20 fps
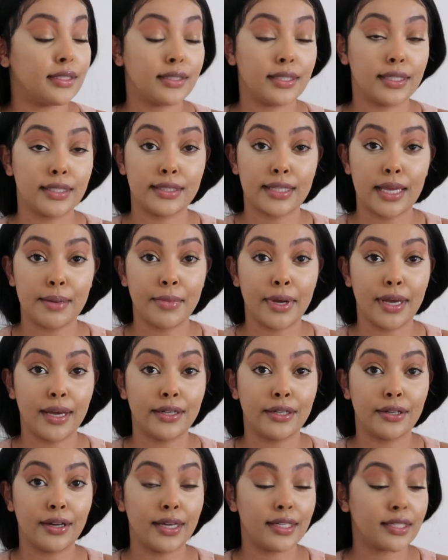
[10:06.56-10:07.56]
To set my
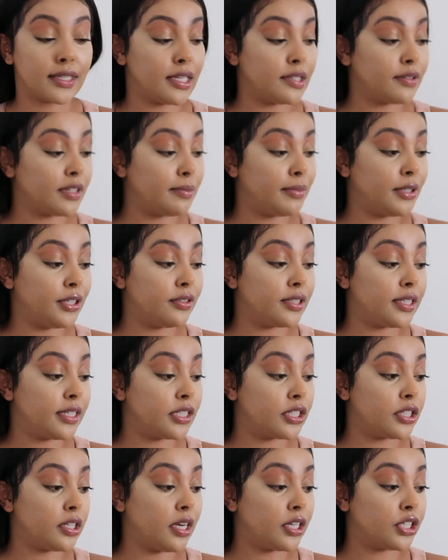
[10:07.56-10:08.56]
under eyes, guys, we're gonna be using
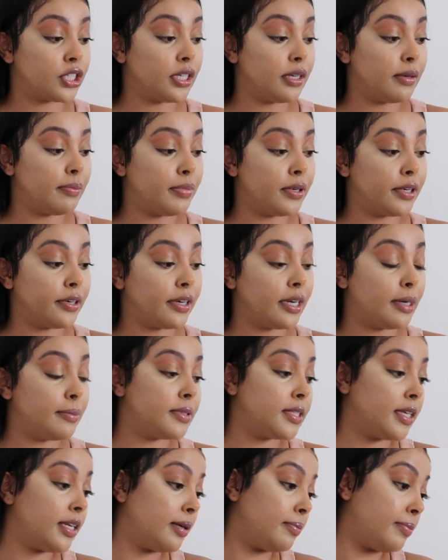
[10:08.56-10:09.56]
Sasha Buttercup
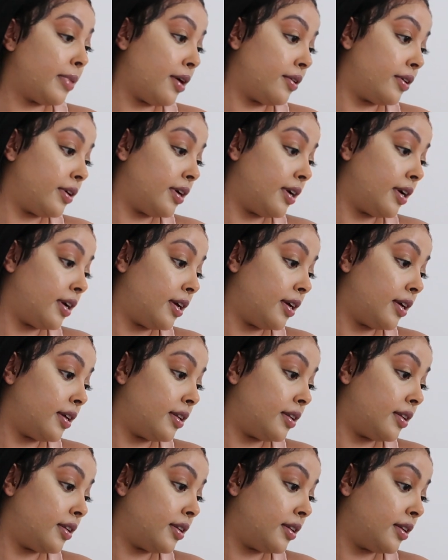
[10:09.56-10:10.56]
setting powder,
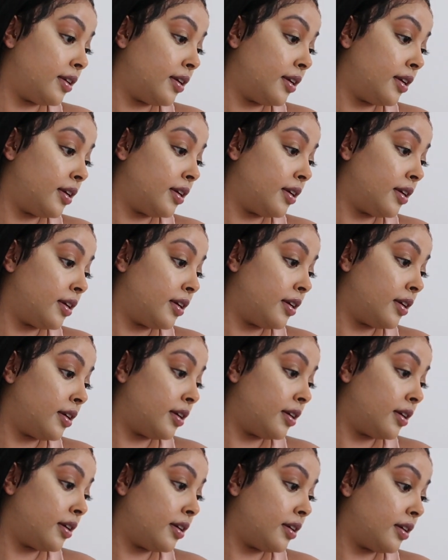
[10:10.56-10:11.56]
and
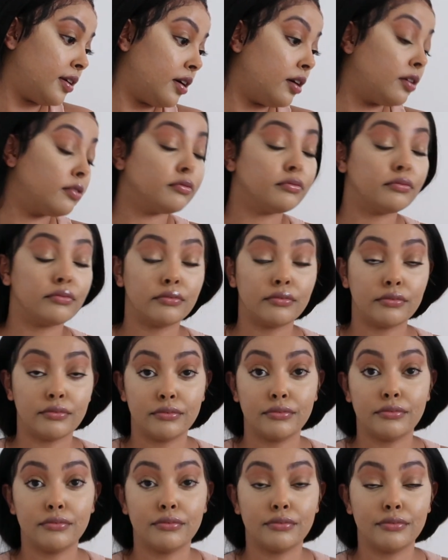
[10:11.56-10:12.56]
oh,
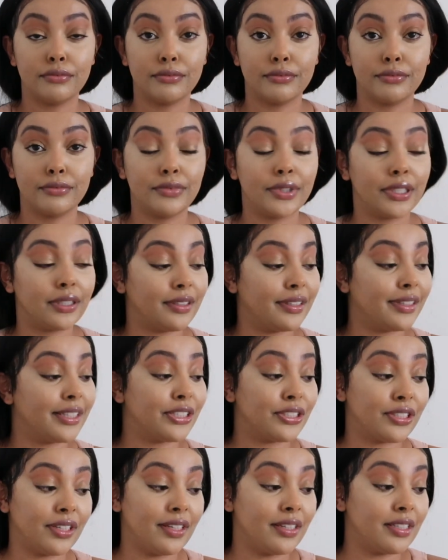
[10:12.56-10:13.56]
the
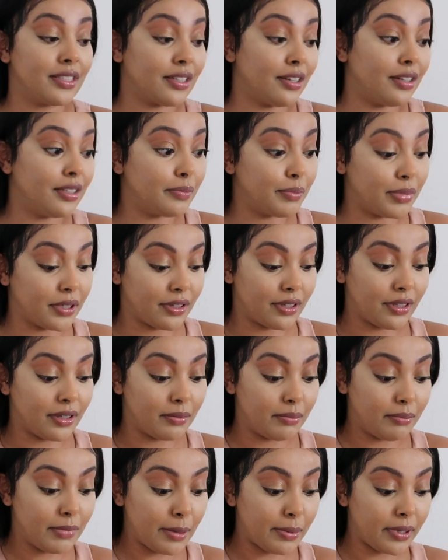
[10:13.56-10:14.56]
shade is called
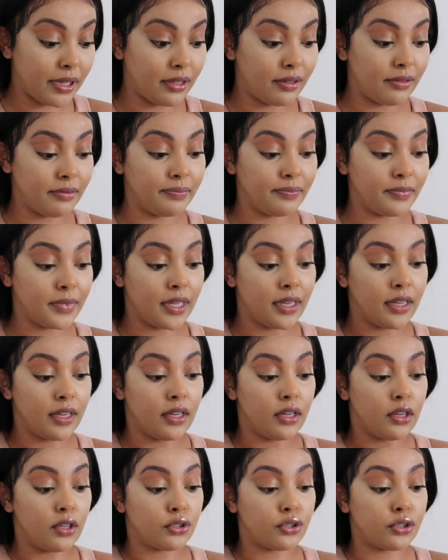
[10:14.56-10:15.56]
Buttercup, my bad.
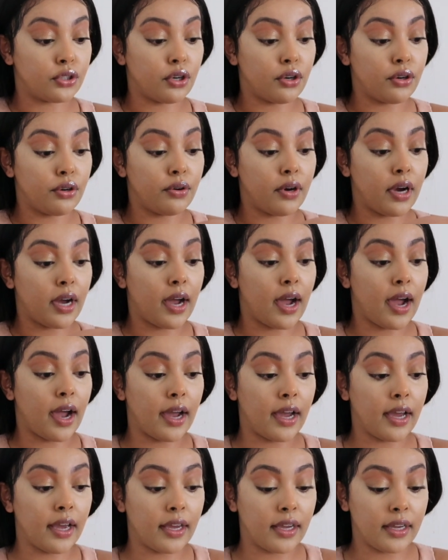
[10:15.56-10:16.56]
So
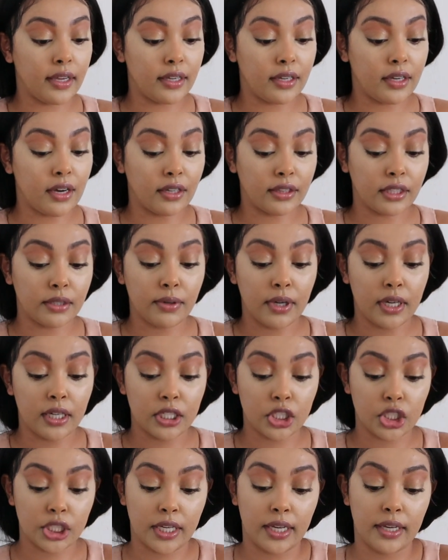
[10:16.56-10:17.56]
I got the
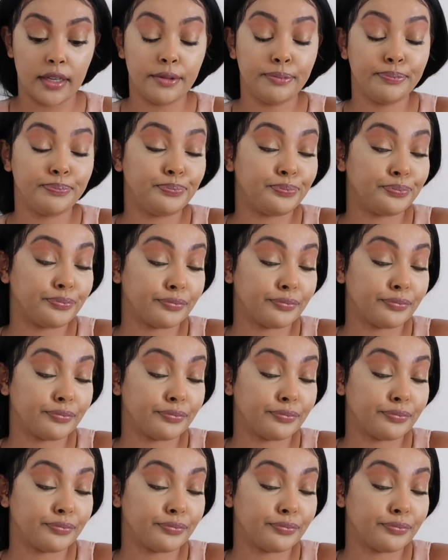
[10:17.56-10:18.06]
wrong shade,